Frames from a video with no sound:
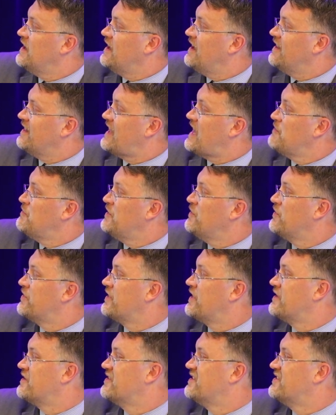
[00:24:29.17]
Alignment
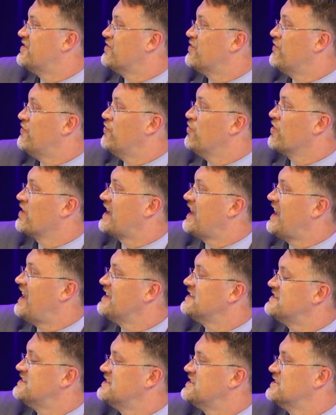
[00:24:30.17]
with other internal
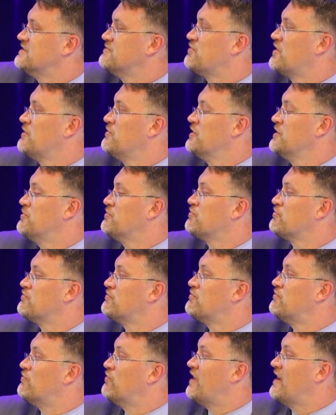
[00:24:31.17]
forecasts. This is probably
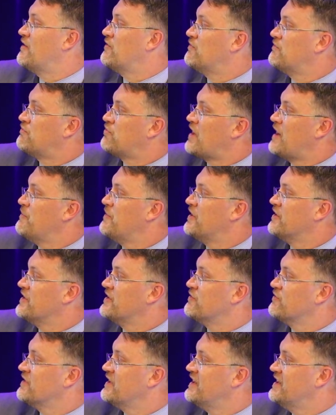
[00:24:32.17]

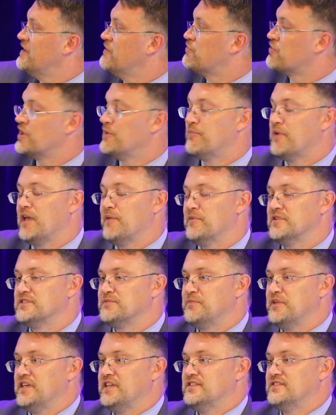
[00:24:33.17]
primarily related to
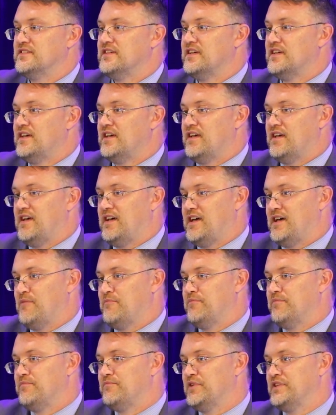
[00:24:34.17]
prepayment speeds,
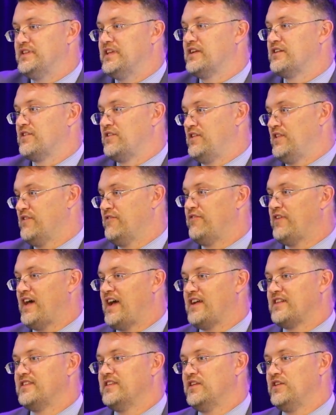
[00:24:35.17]
particularly the
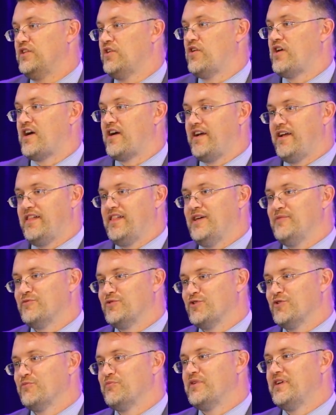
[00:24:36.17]
fact that our
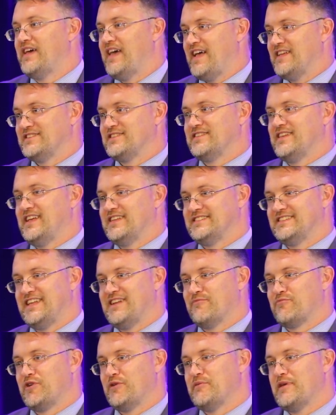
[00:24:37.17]
ALM group has a
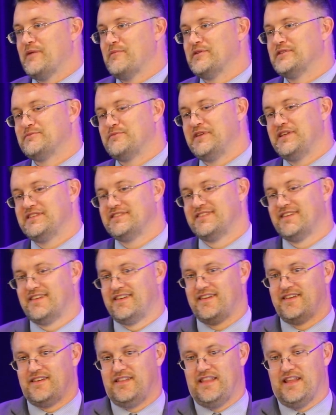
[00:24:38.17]
set of prepayment speeds.
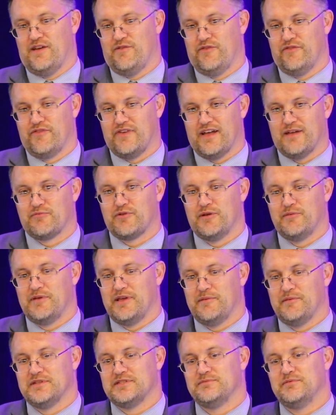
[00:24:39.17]
Now we've got
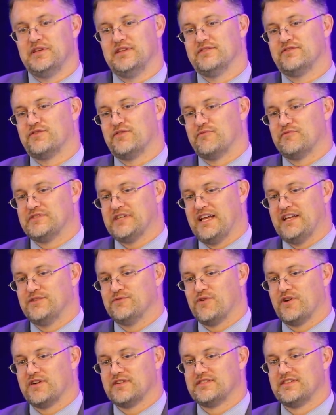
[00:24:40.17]
prepayment speeds from
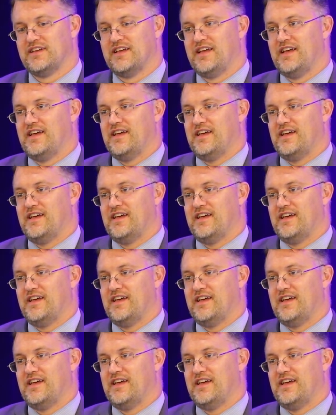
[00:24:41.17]
Sageworks.